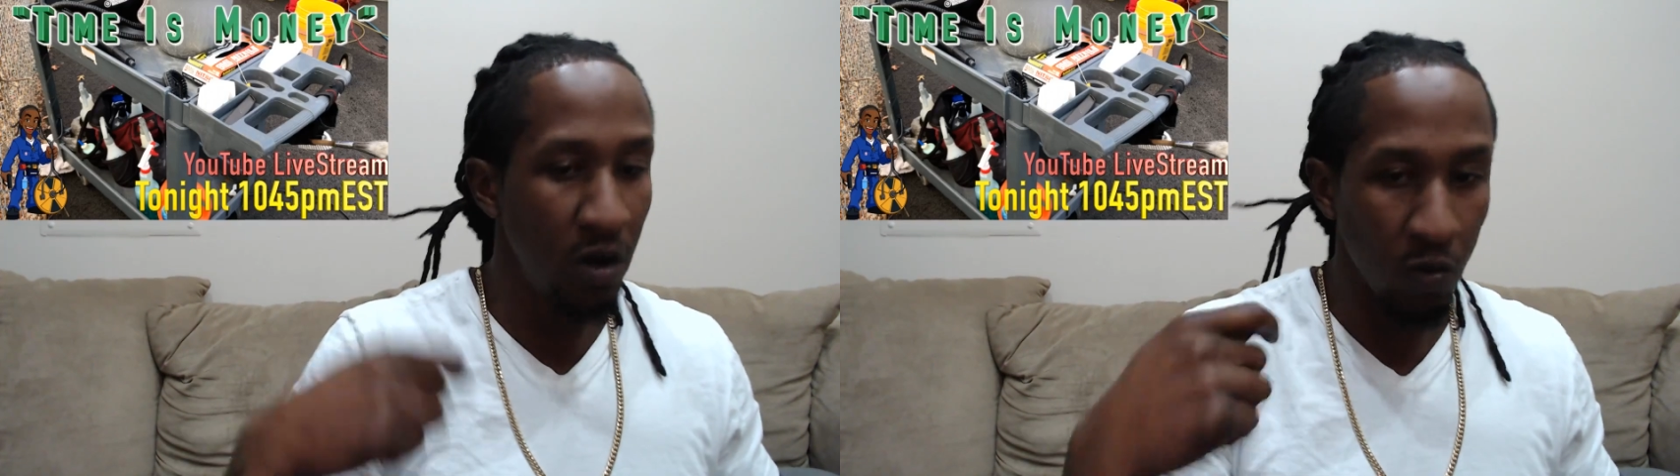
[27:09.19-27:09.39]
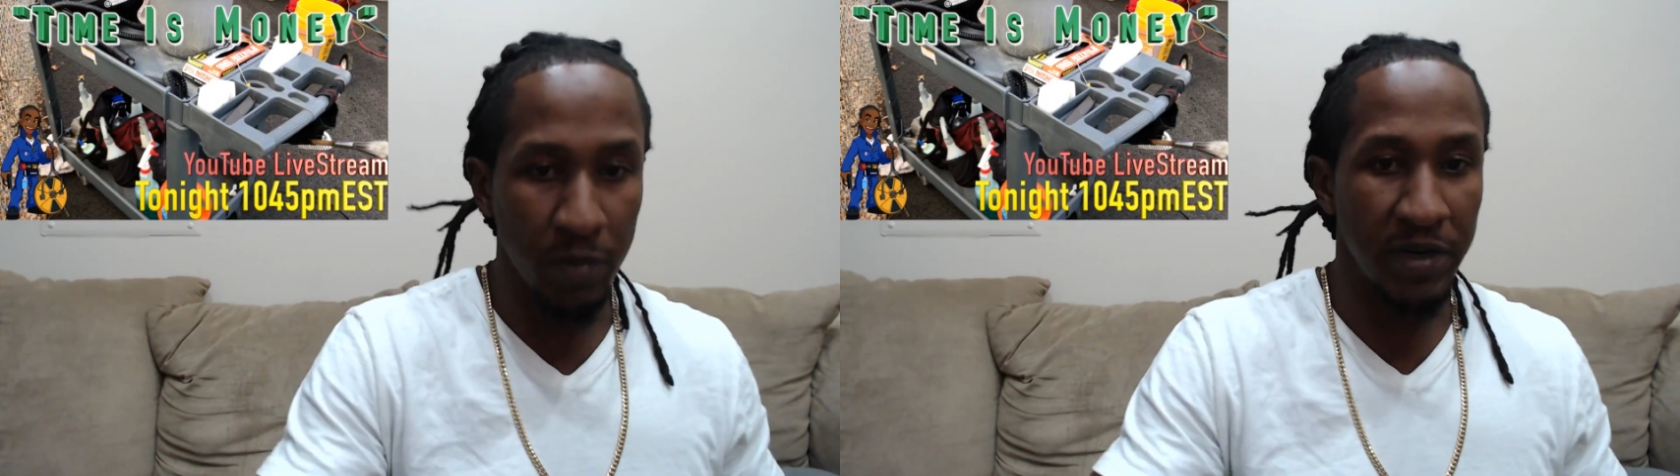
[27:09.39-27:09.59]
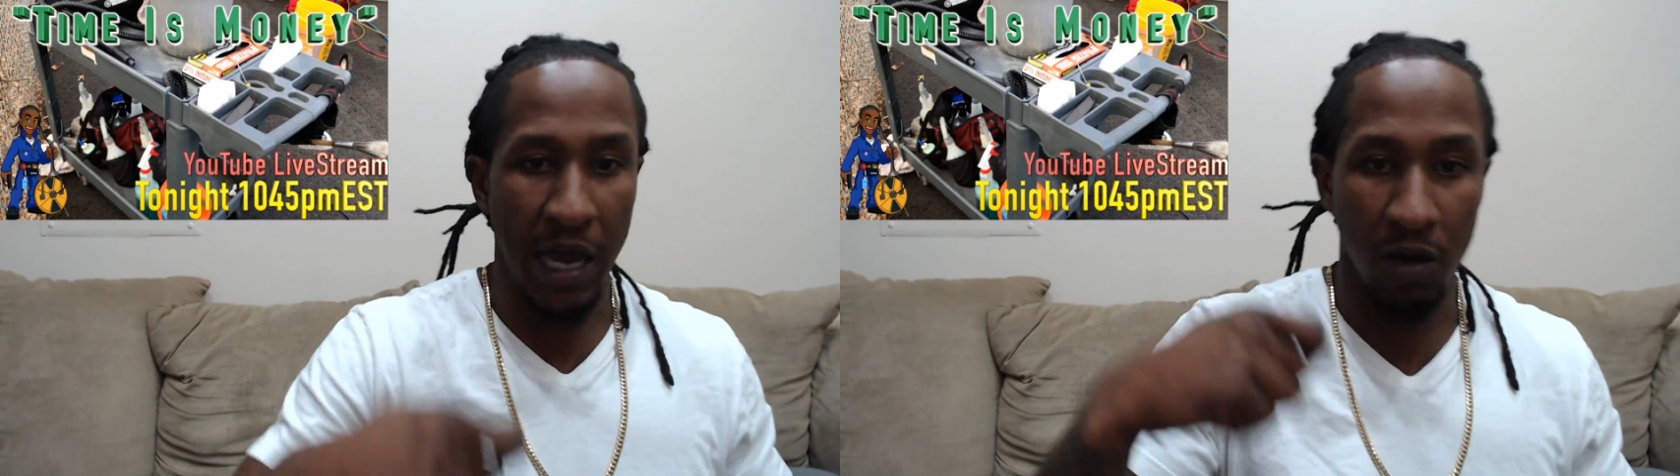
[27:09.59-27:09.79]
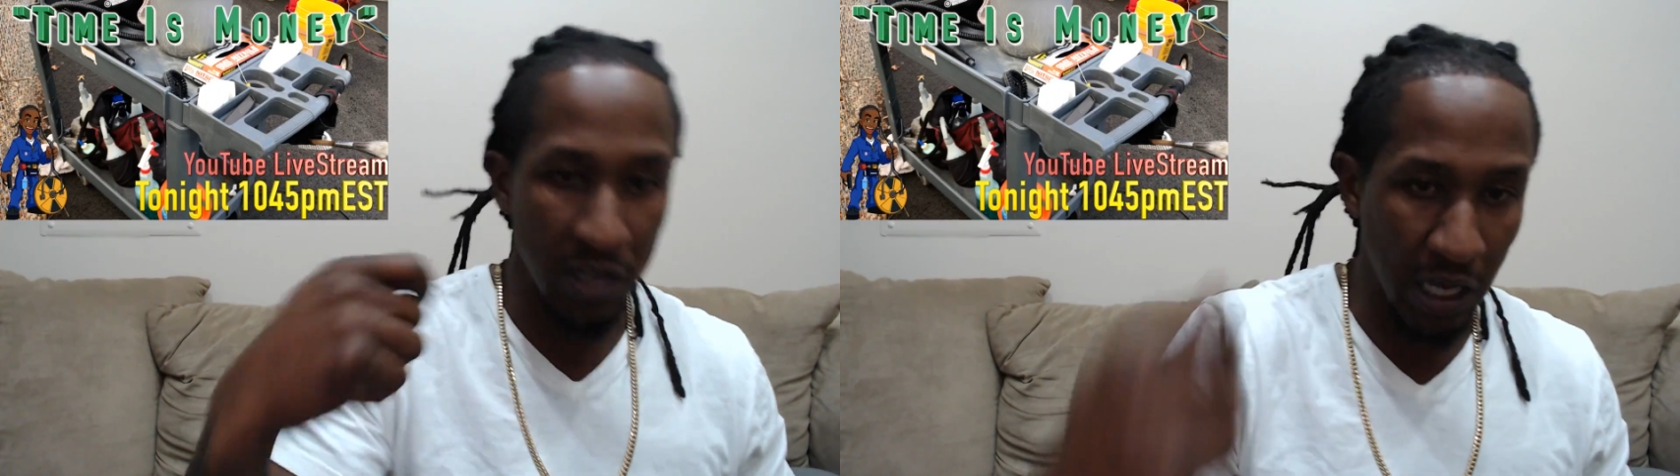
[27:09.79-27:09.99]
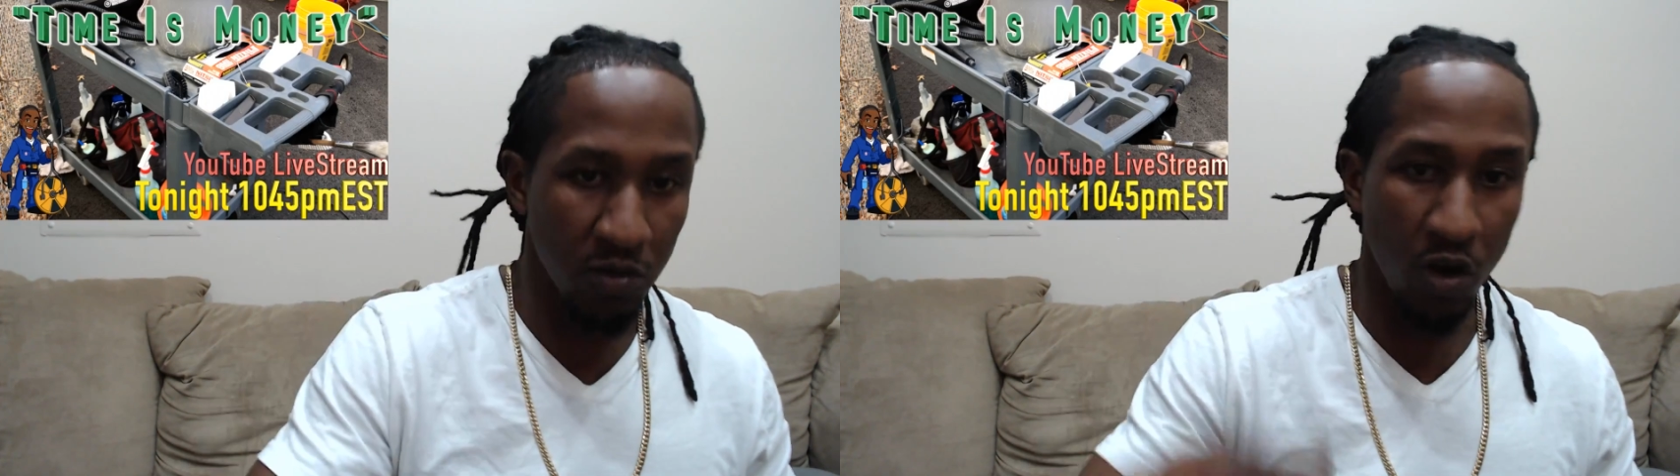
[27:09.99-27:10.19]
whip it out,
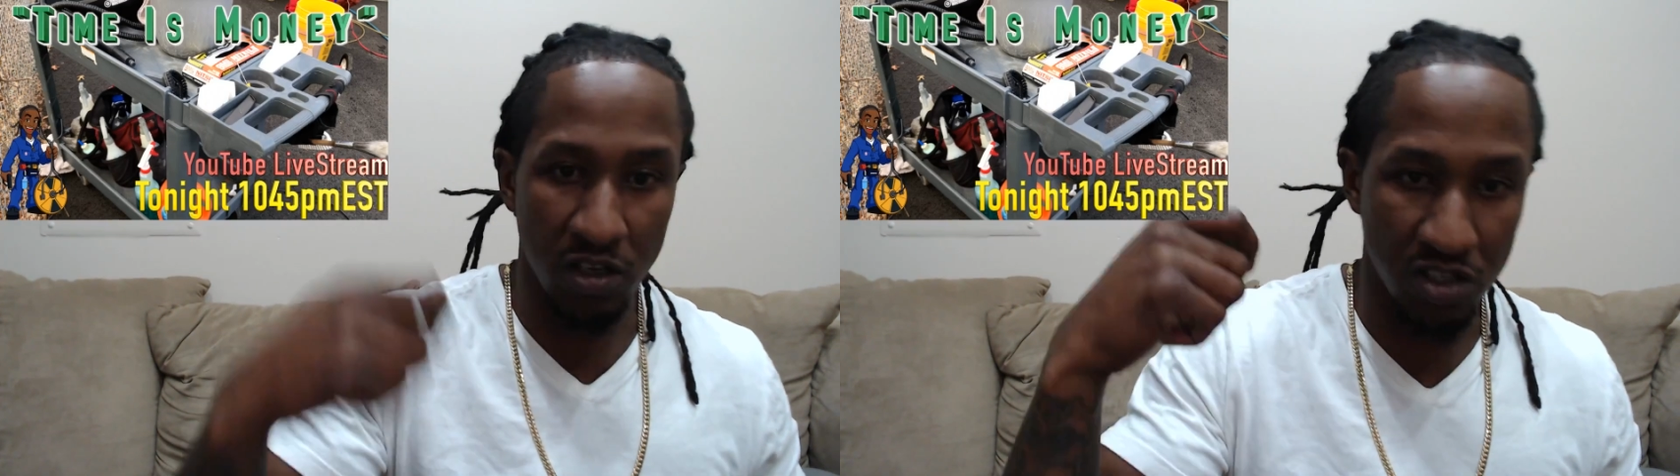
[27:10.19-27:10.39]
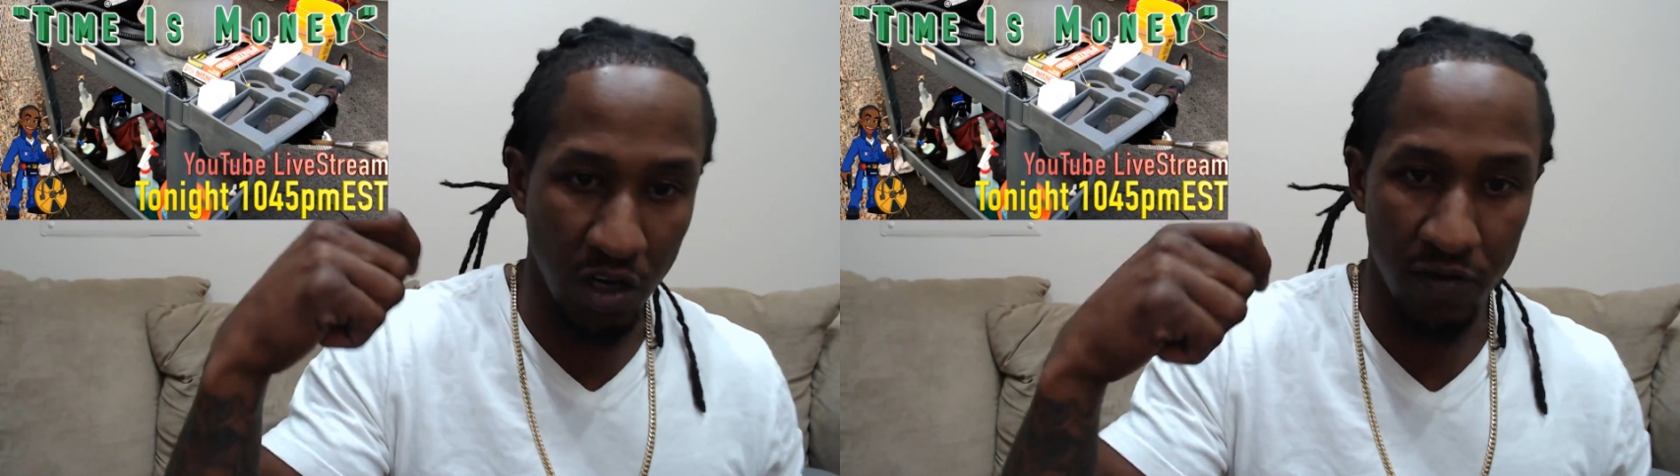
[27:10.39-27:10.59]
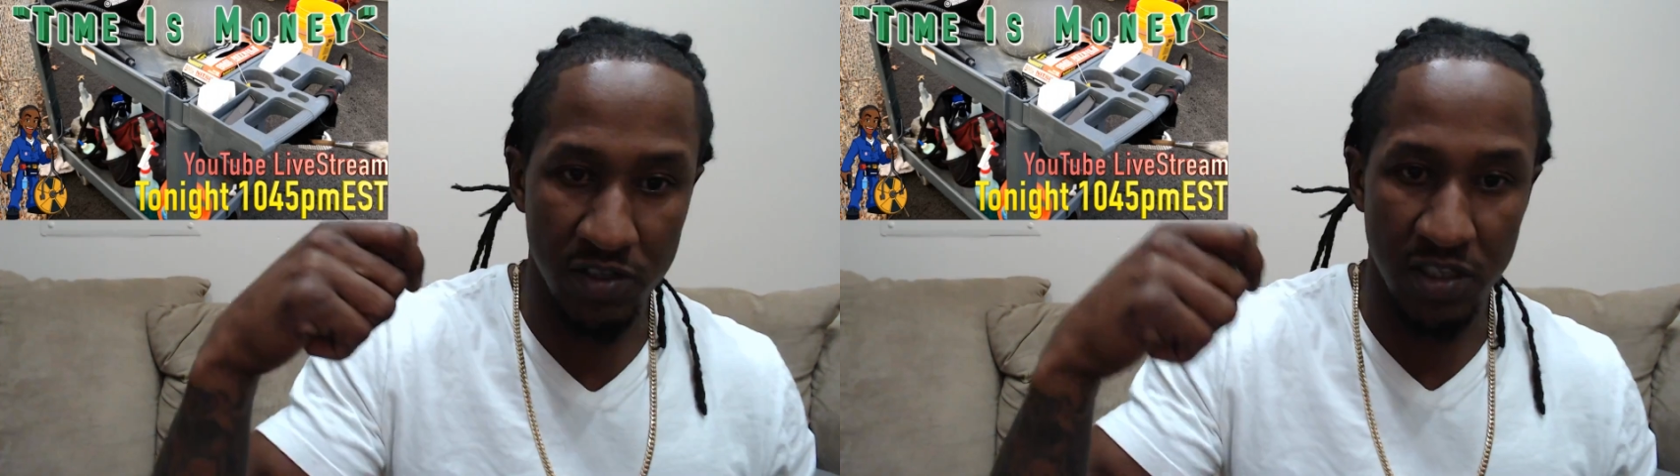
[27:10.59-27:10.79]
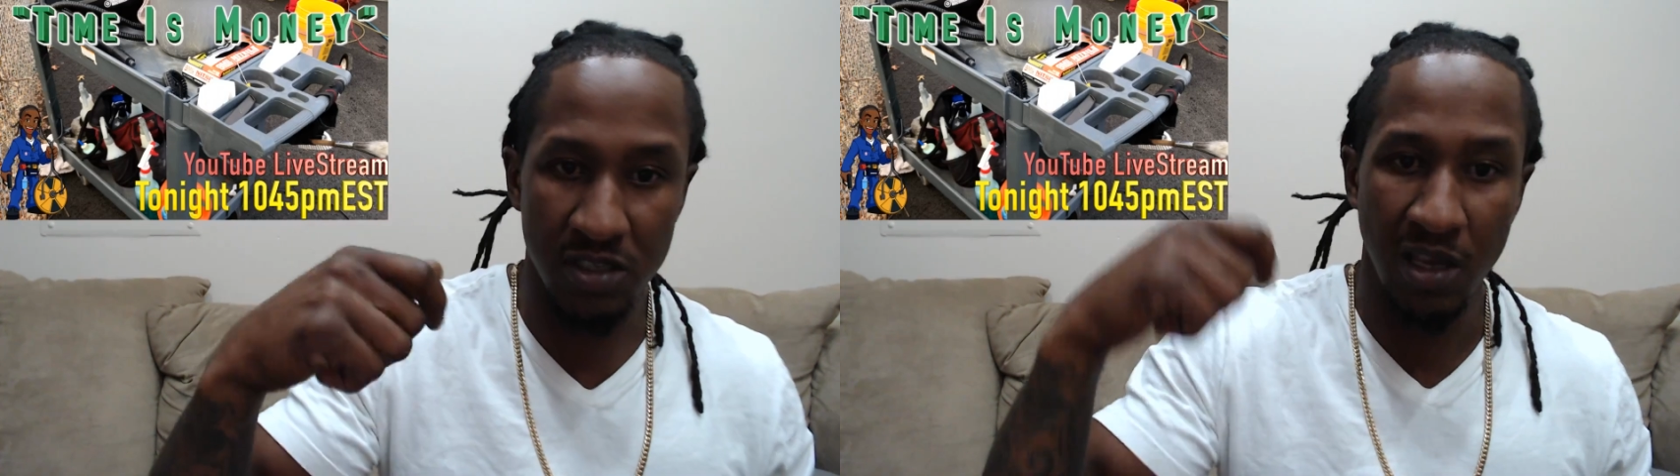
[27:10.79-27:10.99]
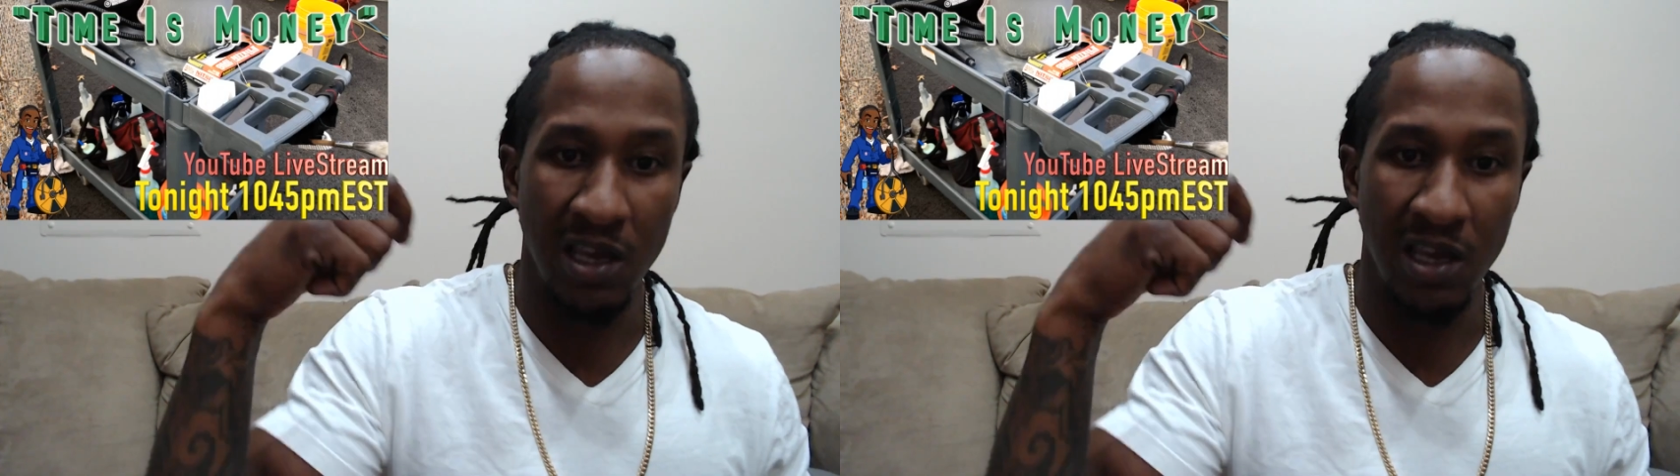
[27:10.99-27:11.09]
let them know your services,